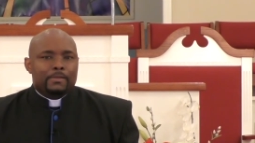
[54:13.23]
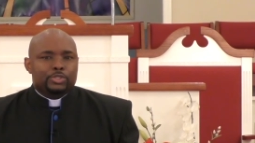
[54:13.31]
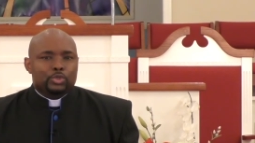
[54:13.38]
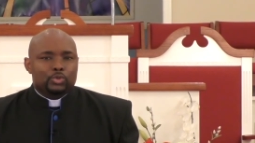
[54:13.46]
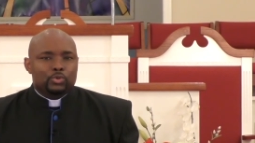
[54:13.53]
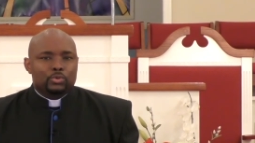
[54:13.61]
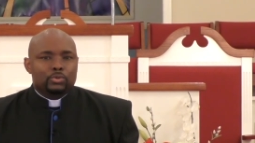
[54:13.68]

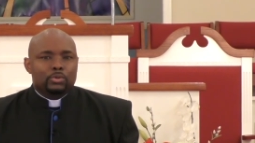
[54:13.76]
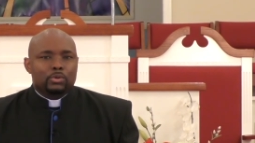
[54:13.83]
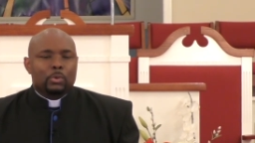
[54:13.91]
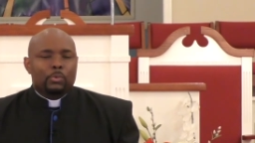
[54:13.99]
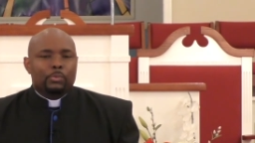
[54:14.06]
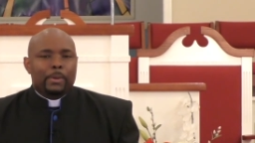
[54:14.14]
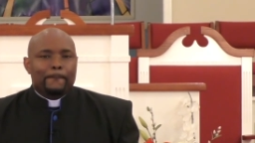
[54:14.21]
to
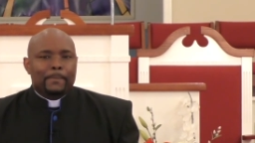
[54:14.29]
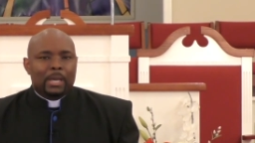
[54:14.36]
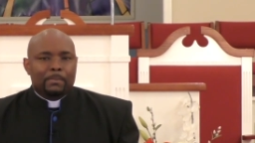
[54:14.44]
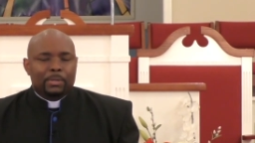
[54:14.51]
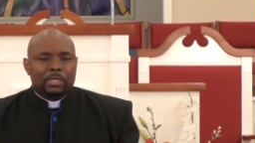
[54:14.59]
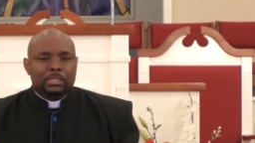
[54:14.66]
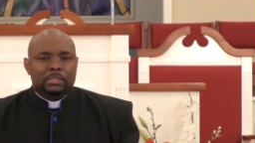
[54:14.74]

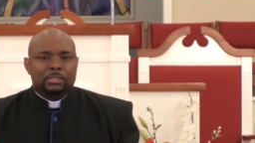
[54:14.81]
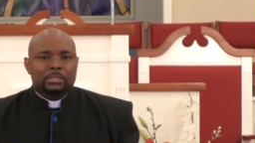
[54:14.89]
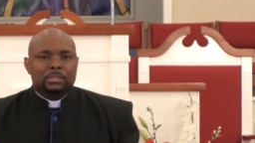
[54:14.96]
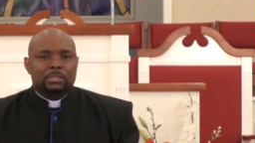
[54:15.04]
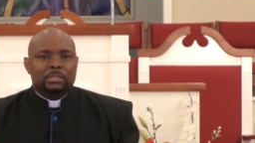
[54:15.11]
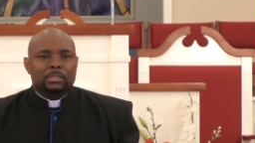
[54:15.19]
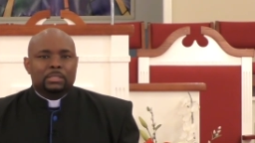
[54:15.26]

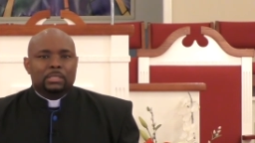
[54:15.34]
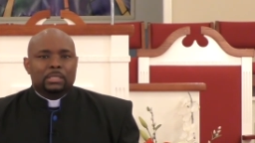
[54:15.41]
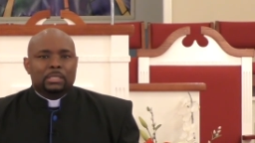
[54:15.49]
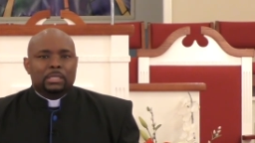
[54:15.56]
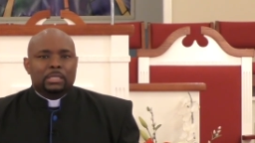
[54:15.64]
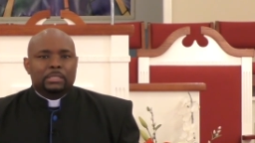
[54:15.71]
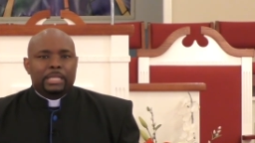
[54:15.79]

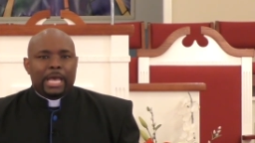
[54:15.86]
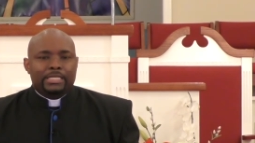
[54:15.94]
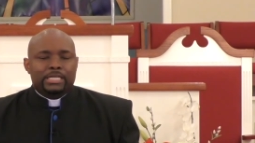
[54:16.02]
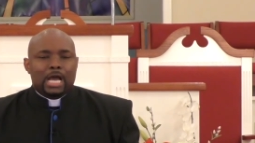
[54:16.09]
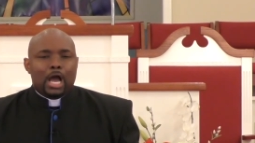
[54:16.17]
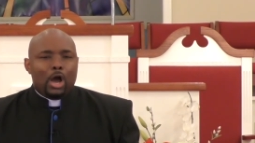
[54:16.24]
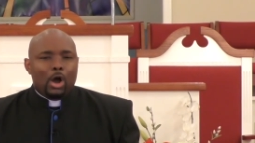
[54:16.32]
remember
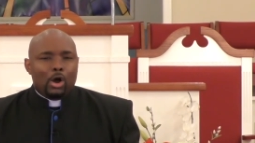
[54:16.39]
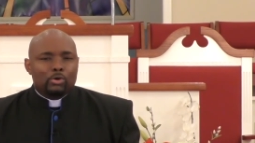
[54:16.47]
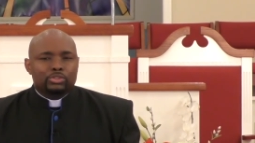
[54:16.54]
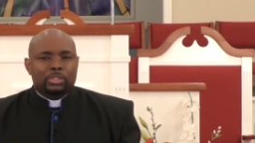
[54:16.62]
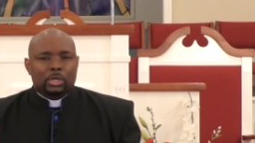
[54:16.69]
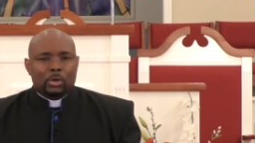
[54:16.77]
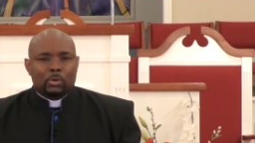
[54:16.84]
that
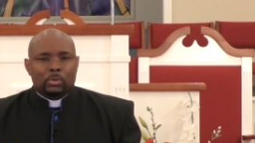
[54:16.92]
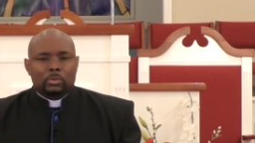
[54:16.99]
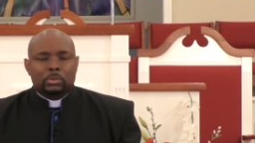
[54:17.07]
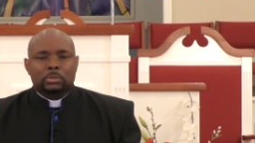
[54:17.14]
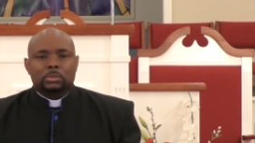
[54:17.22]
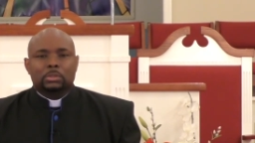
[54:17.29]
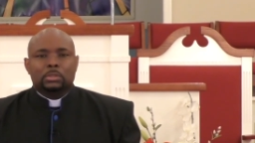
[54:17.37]

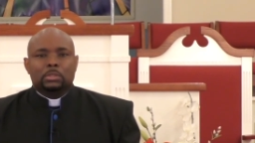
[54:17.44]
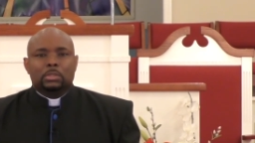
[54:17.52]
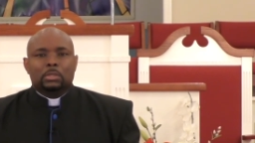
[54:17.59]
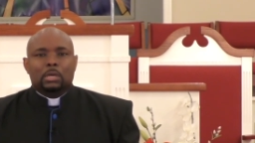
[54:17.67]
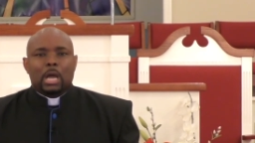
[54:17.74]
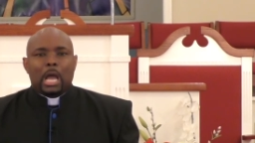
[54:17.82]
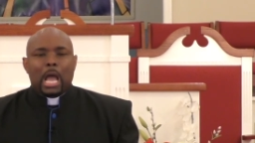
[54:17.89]

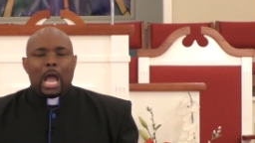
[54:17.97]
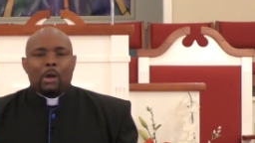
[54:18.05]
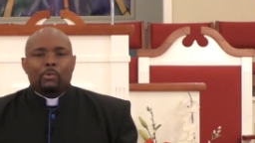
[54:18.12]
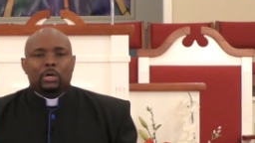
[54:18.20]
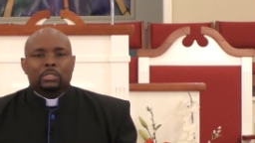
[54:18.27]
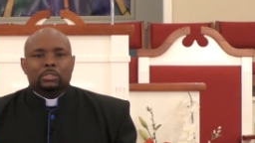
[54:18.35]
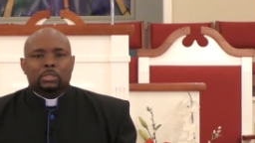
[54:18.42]
although
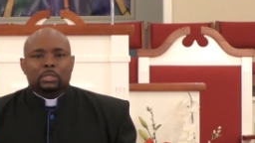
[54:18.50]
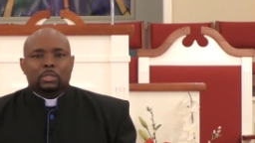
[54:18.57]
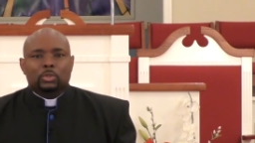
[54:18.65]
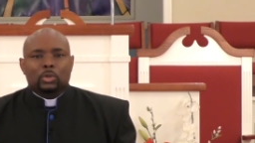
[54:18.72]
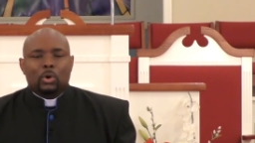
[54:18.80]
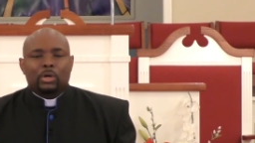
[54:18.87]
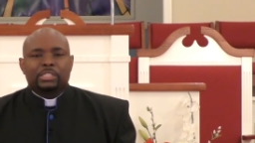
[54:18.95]
our
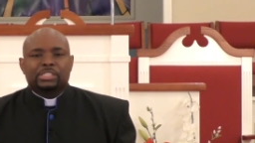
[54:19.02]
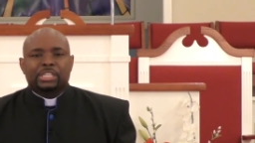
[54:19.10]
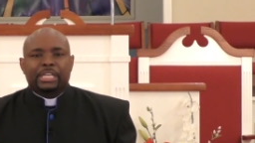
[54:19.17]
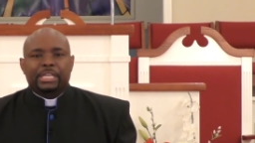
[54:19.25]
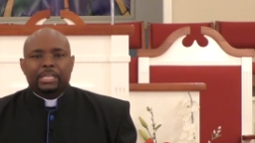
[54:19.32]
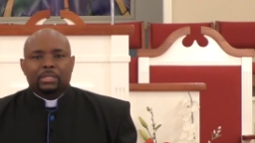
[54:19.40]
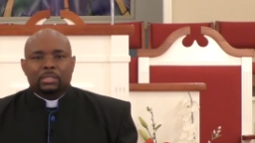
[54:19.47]
Lord is a
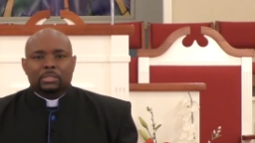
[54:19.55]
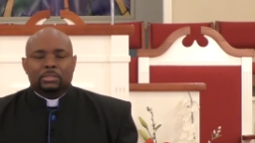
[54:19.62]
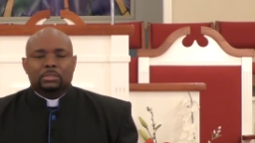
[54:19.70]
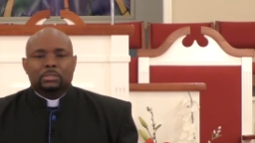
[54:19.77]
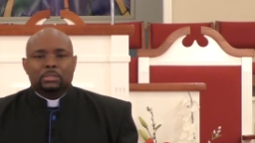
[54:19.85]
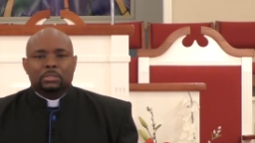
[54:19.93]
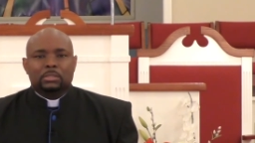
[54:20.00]
healer,
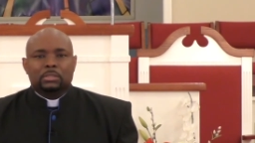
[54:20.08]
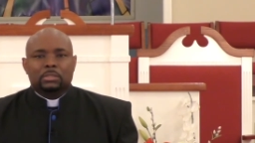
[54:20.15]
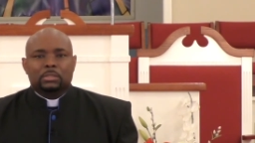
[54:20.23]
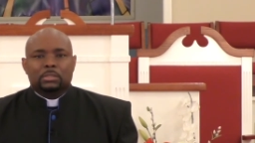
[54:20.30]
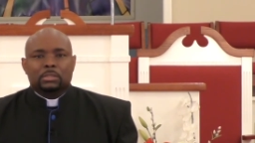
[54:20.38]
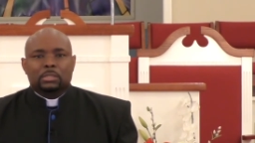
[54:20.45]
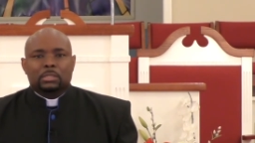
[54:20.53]

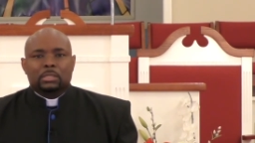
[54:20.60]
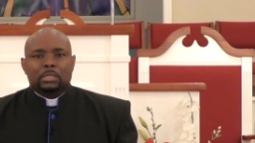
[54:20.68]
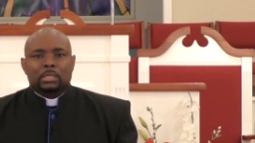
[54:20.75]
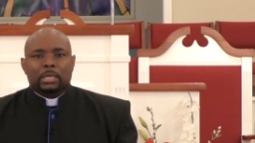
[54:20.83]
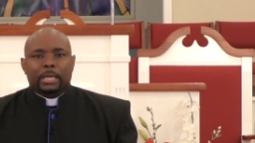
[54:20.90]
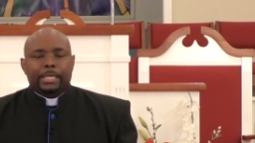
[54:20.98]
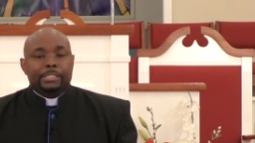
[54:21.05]

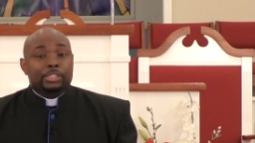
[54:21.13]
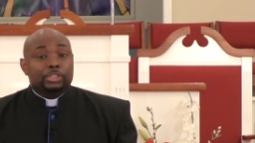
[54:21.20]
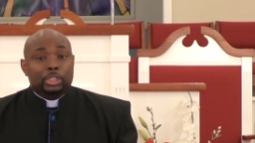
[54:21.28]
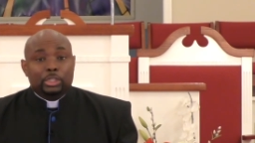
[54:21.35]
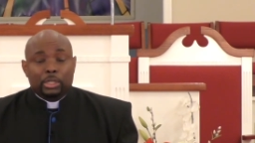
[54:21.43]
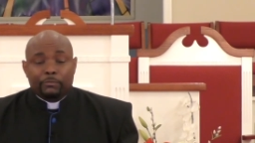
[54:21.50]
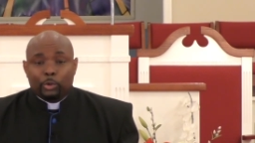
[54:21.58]
He's a
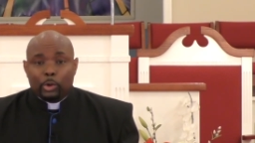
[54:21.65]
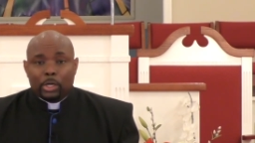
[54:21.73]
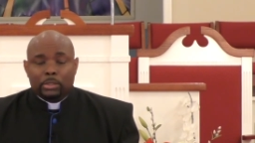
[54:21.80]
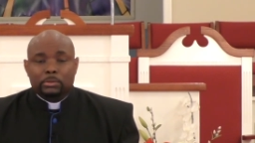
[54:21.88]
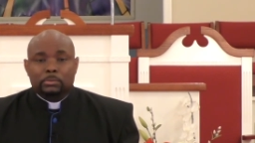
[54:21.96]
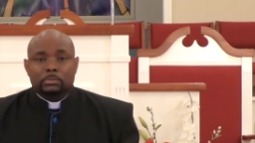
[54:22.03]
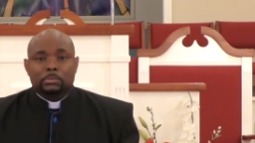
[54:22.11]

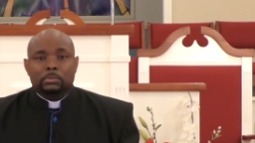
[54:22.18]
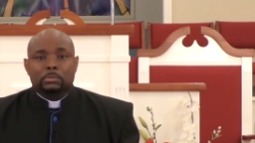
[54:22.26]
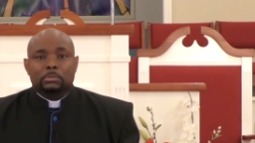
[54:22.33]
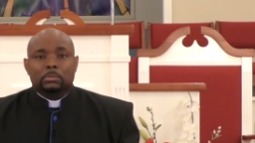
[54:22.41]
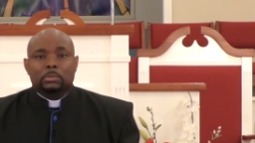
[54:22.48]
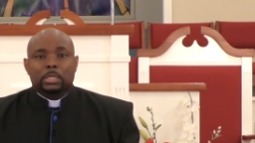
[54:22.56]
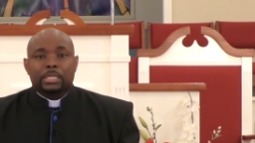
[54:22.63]

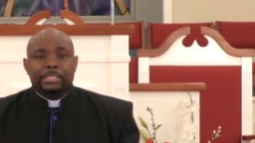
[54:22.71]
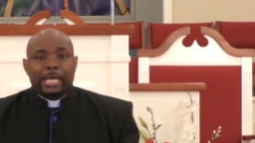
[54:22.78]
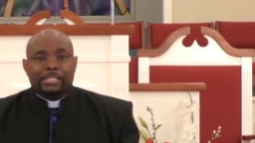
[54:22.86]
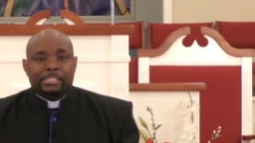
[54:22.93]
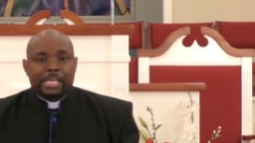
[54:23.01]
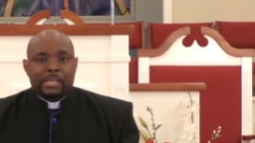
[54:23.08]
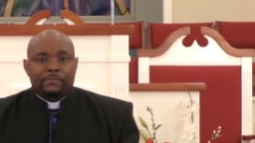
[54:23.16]
deliverer, He's our
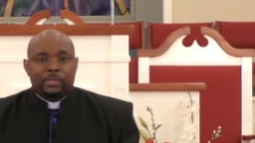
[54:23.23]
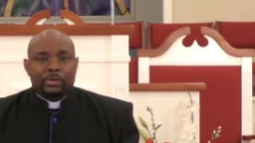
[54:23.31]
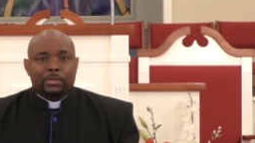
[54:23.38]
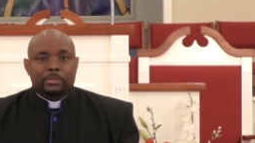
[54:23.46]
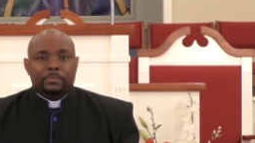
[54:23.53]
Savior,